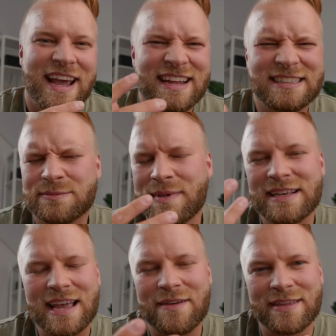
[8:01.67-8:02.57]
And it just
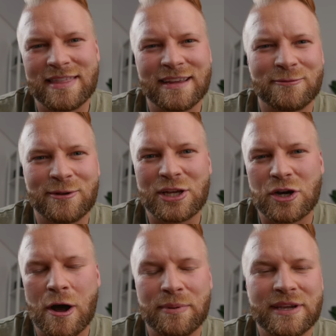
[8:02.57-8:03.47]
makes everything really
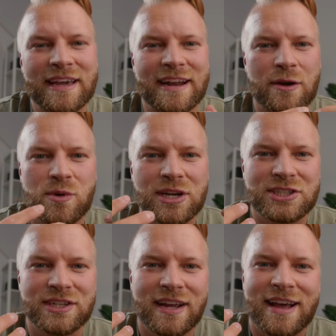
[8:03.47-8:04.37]
complicated. I
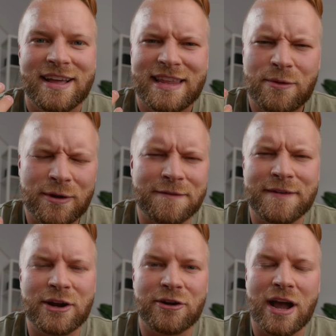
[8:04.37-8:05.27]
wish they would have
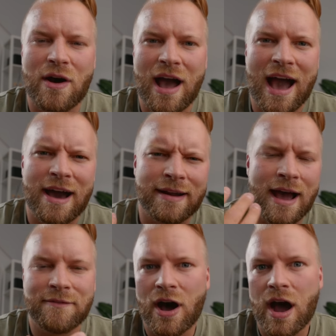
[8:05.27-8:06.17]
figured out how to
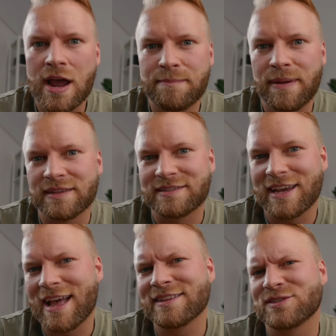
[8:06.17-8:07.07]
have IBIS
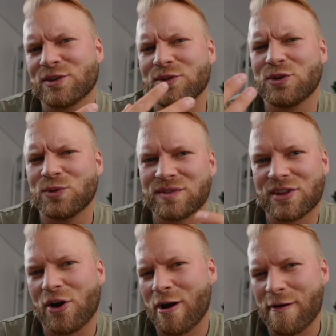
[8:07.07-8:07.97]
and still use
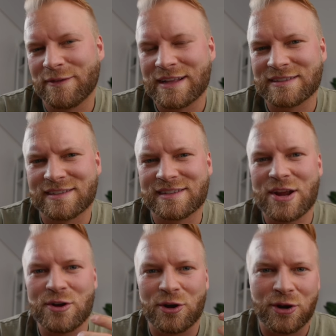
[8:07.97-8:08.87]
the RF lenses
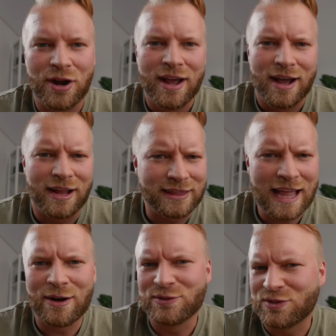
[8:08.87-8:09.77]
that you're
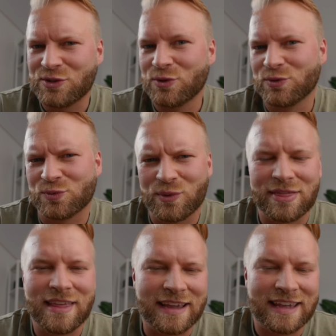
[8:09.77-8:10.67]
allowed to use
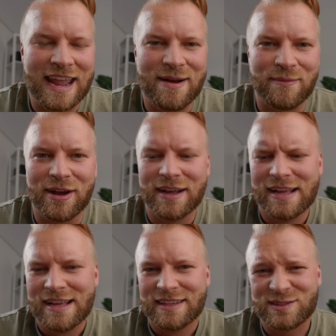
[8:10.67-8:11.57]
with that camera.
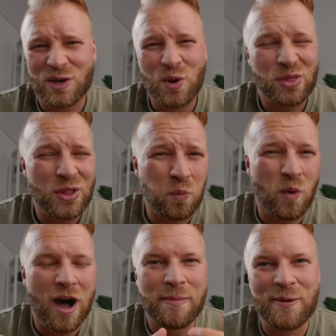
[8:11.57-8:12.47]
So the
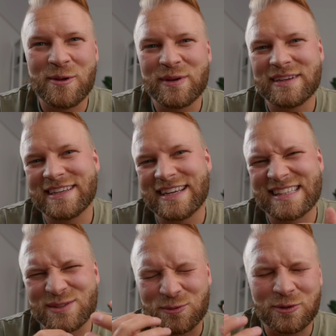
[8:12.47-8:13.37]
wobble,
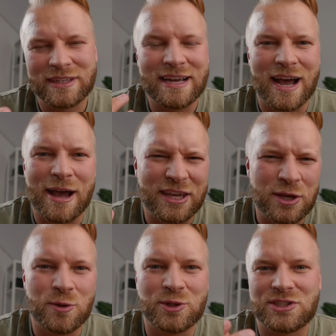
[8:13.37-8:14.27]
it's really a, a
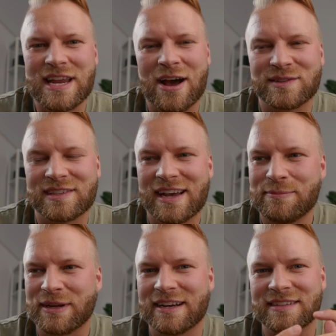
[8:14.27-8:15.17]
huge
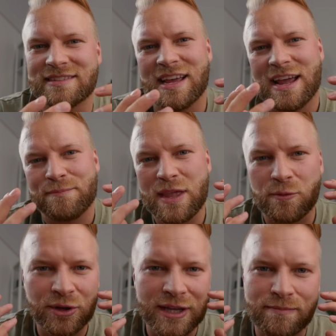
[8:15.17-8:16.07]
downside because they
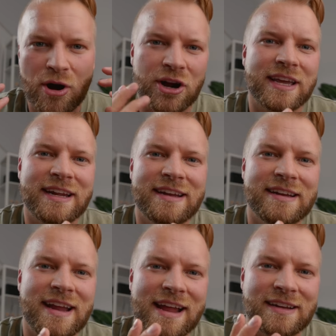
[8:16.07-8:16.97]
really
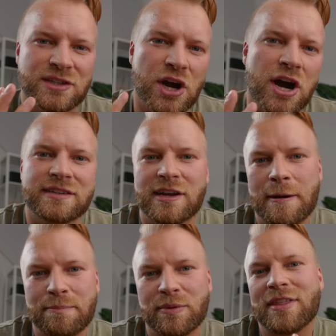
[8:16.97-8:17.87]
marketed and talked
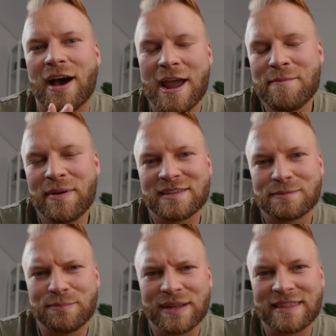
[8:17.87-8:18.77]
up the IBIS,
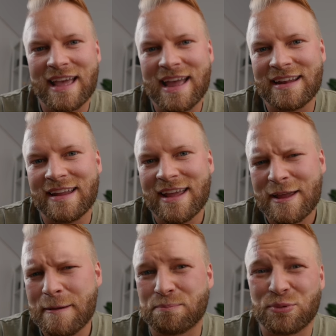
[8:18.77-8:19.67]
but then
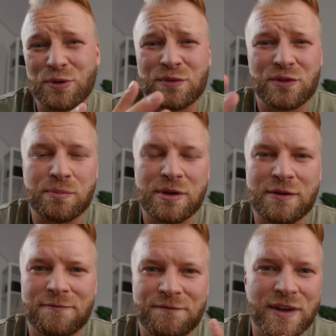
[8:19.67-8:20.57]
it proved to be
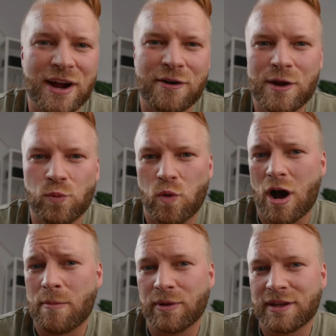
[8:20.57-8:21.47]
very
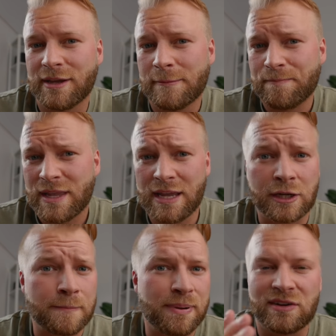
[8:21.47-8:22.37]
wobbly in
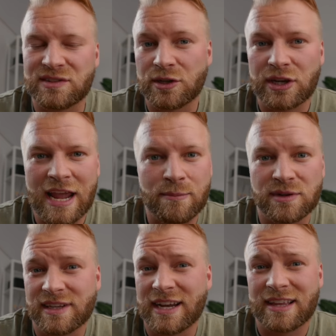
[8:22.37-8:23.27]
comparison to
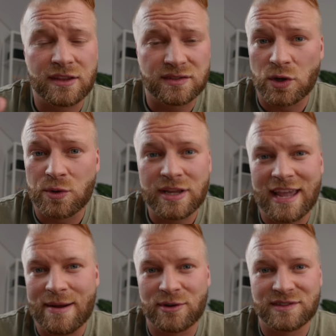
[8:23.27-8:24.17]
cameras like the Sony
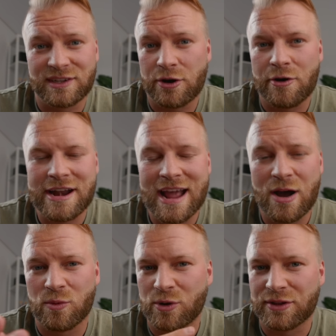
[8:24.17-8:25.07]
cameras that are right
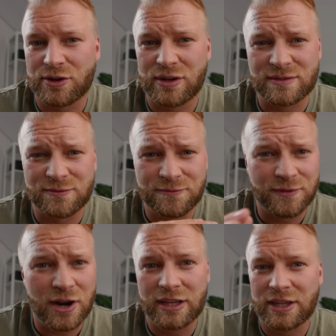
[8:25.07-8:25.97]
now where there is
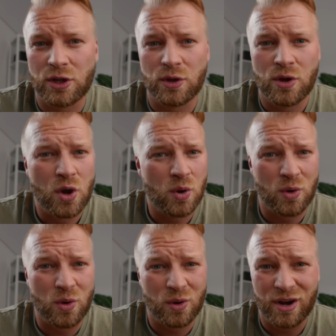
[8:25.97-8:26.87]
very little
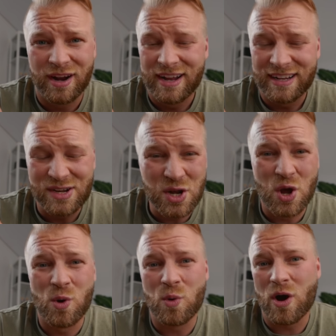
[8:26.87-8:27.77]
or
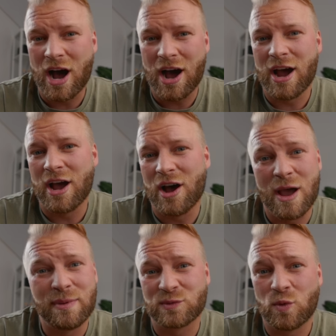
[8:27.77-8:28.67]
no uh,
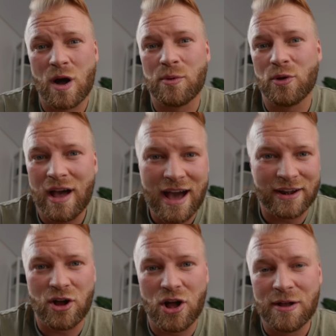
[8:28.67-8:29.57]
IBIS wobble
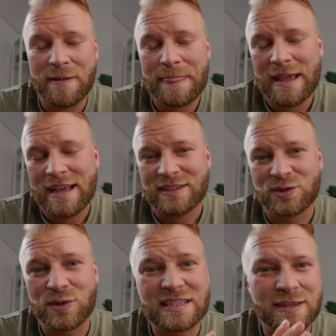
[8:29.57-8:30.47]
at all.
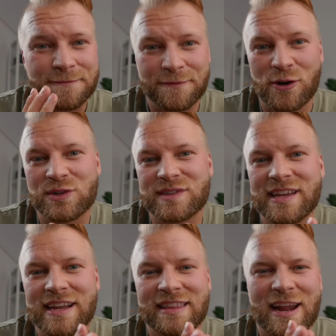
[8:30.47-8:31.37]
So that's the first
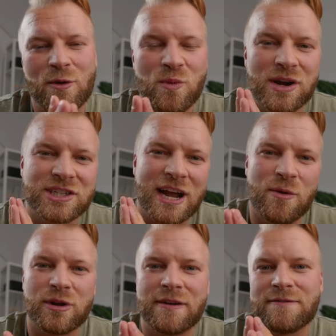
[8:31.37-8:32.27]
thing that I wish I
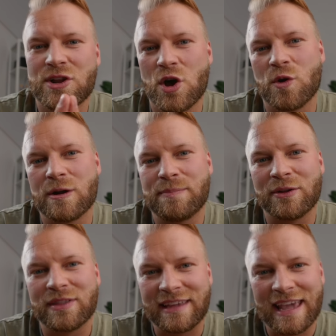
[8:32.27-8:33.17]
would have known
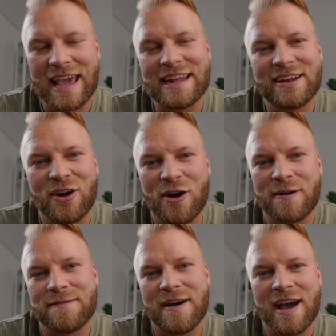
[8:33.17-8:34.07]
about the Canon
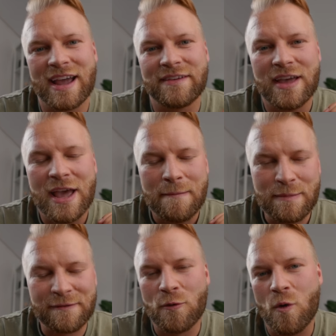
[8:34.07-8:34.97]
R5
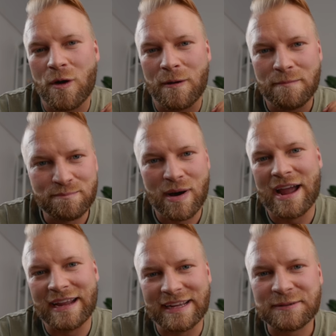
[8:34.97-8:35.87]
before
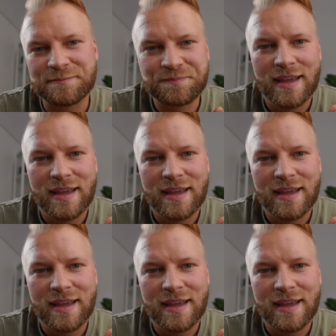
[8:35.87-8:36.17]
buying it.